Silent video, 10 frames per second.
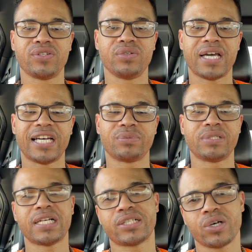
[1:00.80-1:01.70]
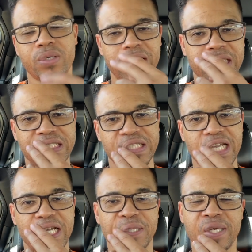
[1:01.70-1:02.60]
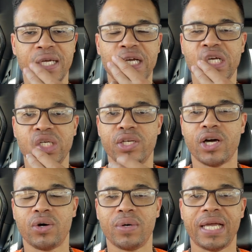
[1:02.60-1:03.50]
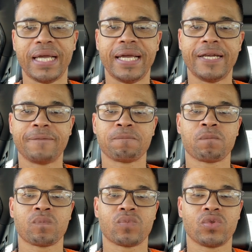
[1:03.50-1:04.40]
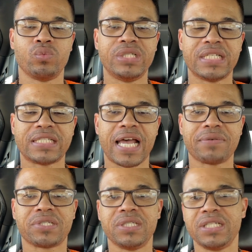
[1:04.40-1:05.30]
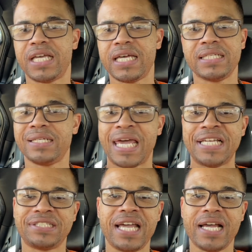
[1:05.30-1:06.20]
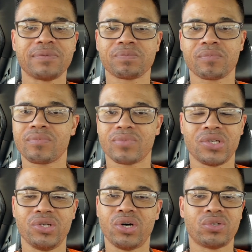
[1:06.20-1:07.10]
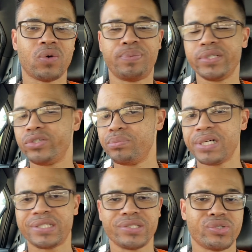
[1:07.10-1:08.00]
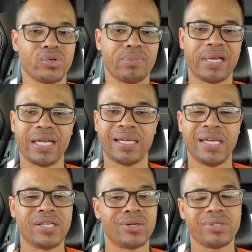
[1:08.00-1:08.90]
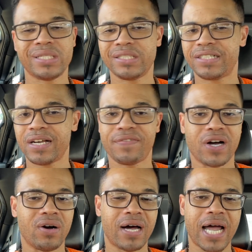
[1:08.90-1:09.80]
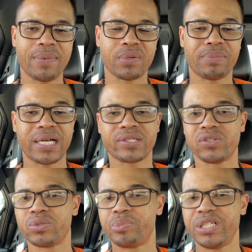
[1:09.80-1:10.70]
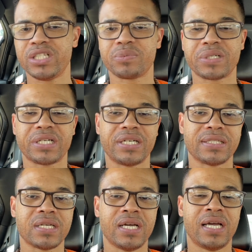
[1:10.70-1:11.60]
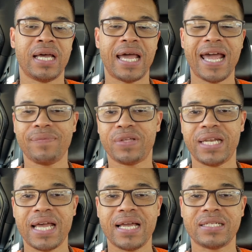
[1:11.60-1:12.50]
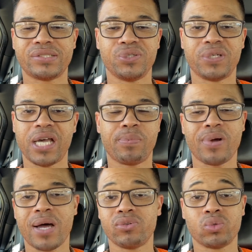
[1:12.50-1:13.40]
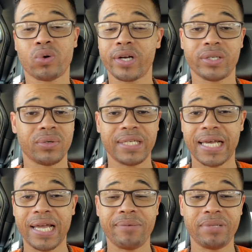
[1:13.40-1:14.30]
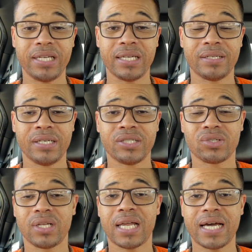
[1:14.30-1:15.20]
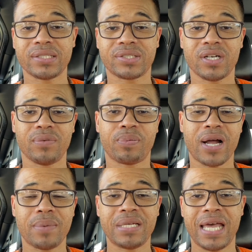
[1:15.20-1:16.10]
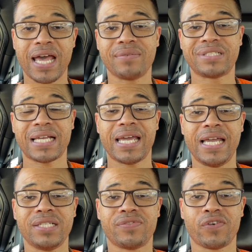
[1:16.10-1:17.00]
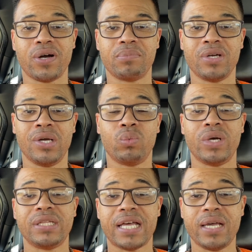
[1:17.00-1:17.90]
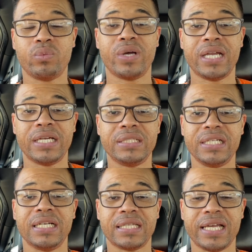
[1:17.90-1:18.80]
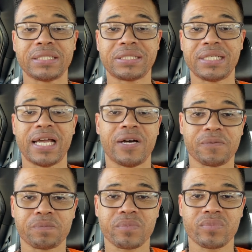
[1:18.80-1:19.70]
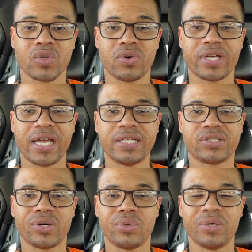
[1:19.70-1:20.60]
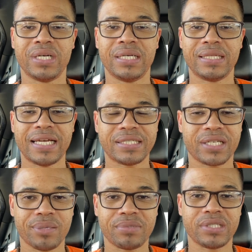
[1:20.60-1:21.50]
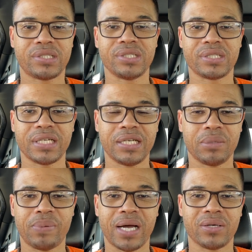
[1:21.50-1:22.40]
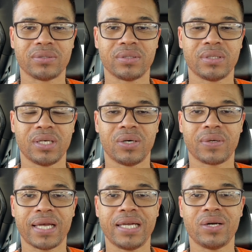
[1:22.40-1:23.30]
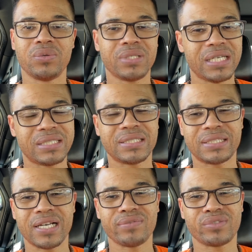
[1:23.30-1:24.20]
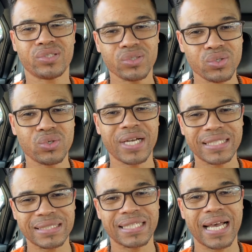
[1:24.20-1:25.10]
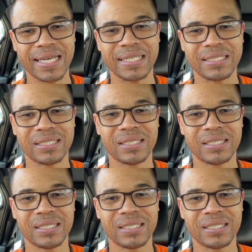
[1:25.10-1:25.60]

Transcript: you guys, which I totally understand, and we just have to look at it as that. Don't put too much into it, man. Don't get yourself all hyped about those builds because after that, 2K probably was working on the game then. So a lot of stuff probably have changed from when they went and did that to now. Okay, so that's something to think about. Okay, don't get yourself too excited